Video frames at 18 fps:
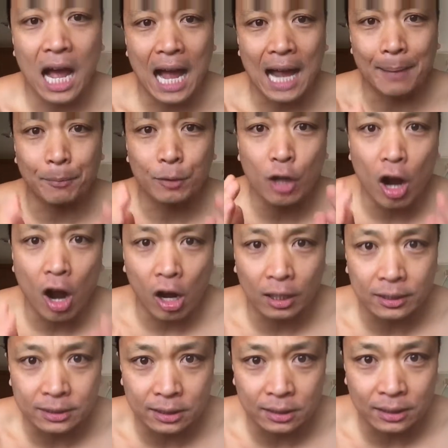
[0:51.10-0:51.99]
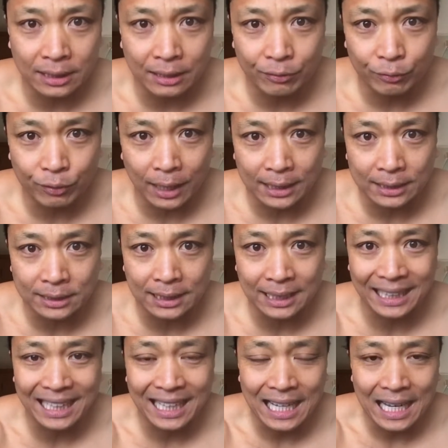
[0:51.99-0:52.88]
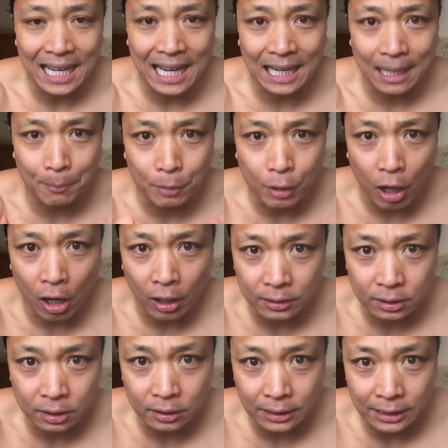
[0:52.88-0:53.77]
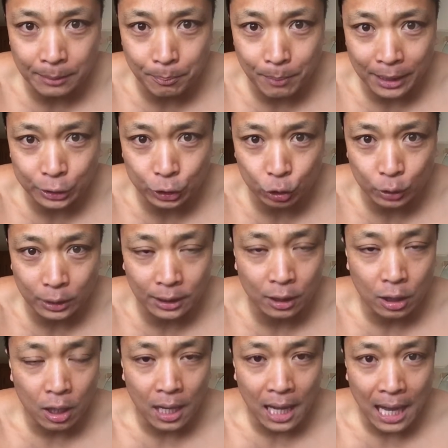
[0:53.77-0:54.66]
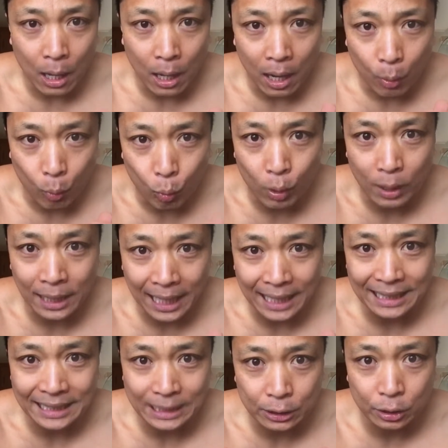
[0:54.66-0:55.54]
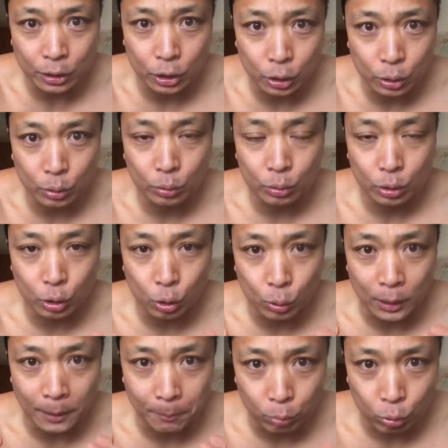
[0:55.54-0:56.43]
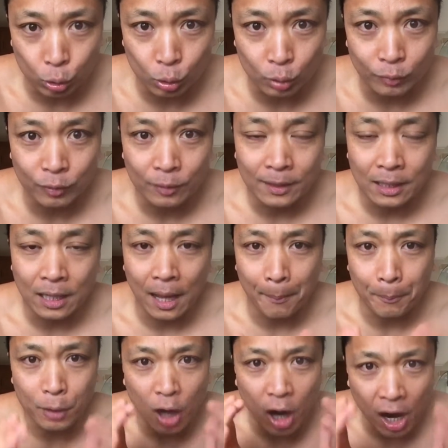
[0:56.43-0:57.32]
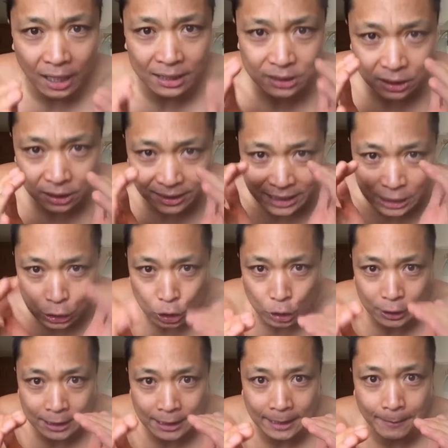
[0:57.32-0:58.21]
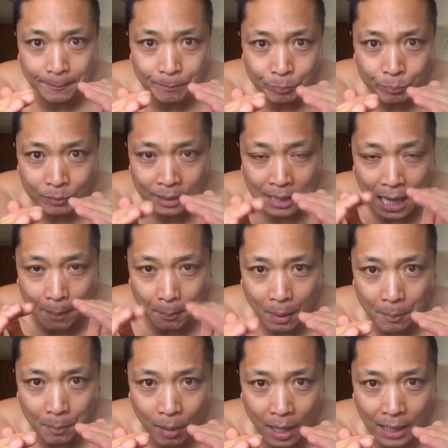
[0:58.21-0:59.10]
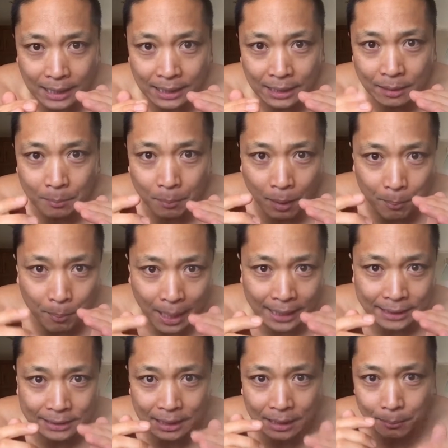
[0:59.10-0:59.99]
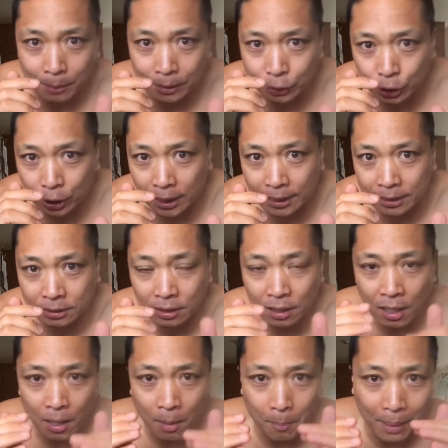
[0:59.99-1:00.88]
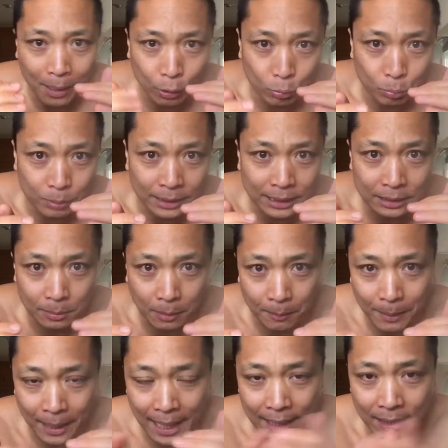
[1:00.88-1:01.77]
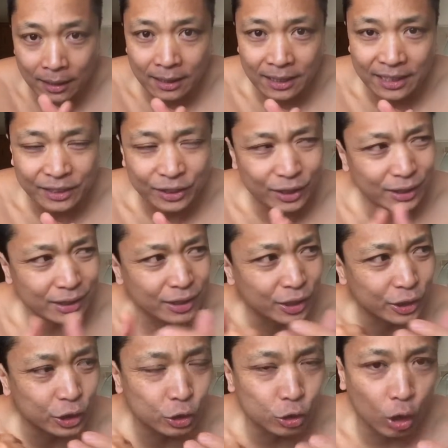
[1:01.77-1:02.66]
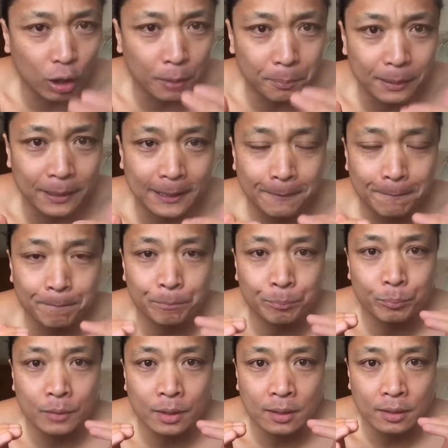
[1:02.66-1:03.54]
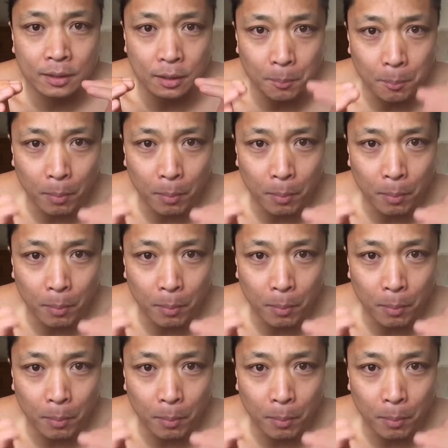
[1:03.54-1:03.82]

I'm constantly flexing and I'm constantly measuring what I need to do to improve. I'm constantly looking at my body, my bicep, my chest, my obliques, my back, just to sharpen the